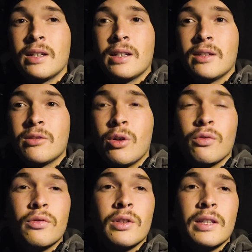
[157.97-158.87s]
to
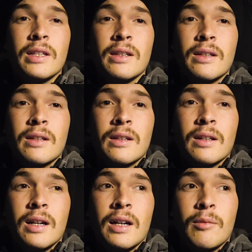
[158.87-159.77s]
hopefully
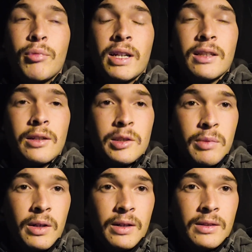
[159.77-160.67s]
break their
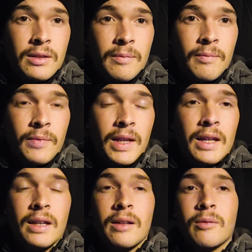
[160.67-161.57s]
spirits
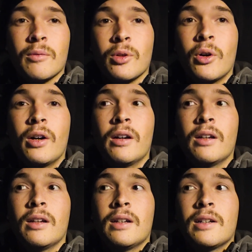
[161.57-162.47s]
and learn
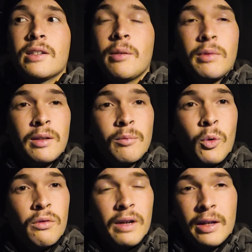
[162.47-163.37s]
something
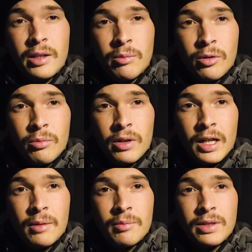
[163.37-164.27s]
more valuable,
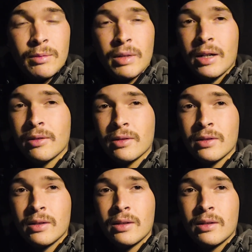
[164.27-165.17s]
perhaps, about
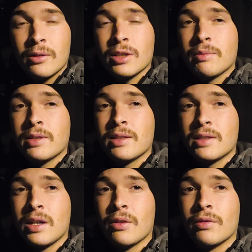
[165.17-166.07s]
Christmas
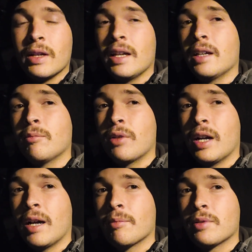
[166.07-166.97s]
itself and
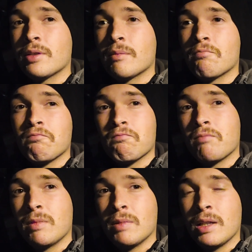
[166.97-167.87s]
perhaps
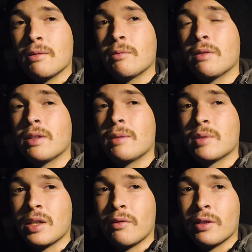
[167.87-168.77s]
with
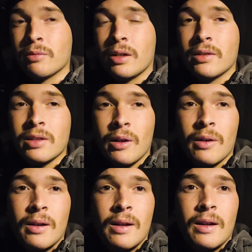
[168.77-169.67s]
himself as well. So,
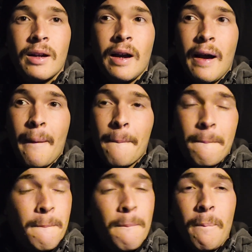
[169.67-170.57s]

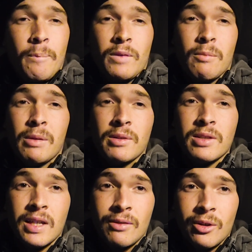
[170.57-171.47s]
pretty much just
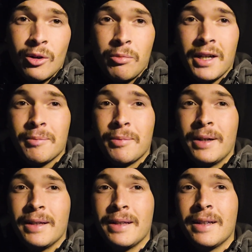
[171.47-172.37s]
gave you the whole plot, but